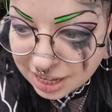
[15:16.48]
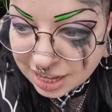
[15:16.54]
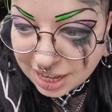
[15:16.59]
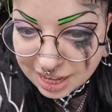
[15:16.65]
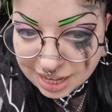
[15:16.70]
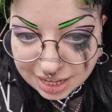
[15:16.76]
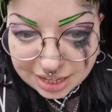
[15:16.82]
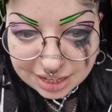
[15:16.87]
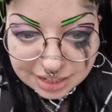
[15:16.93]

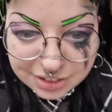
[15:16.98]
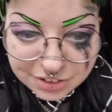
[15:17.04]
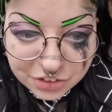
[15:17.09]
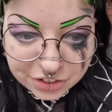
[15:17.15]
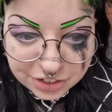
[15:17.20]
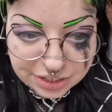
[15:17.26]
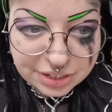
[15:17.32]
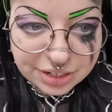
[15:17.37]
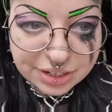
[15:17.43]
and
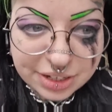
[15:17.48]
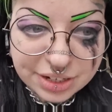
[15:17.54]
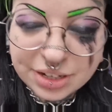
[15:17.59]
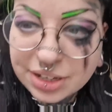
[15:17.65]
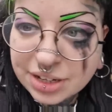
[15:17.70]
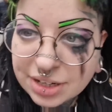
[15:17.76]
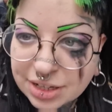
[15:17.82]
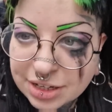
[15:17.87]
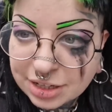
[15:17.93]

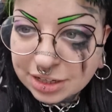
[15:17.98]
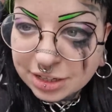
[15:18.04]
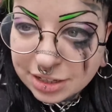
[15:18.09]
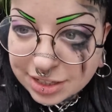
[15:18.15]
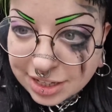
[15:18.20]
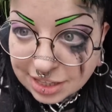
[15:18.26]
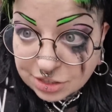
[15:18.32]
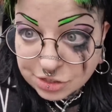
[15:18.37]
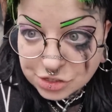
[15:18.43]

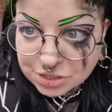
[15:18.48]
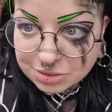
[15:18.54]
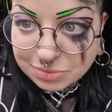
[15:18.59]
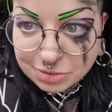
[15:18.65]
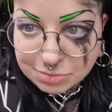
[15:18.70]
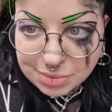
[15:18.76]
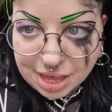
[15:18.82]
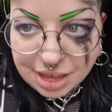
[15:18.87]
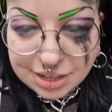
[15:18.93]
get the tube
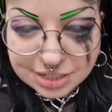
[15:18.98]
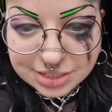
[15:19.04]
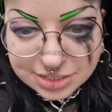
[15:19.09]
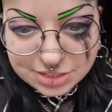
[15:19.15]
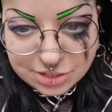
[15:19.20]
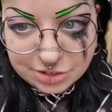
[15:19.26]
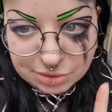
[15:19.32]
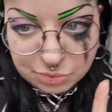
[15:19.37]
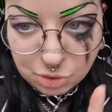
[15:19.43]
from there because it's
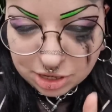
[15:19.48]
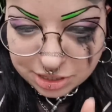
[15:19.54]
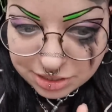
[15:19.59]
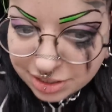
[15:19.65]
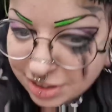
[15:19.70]
only one.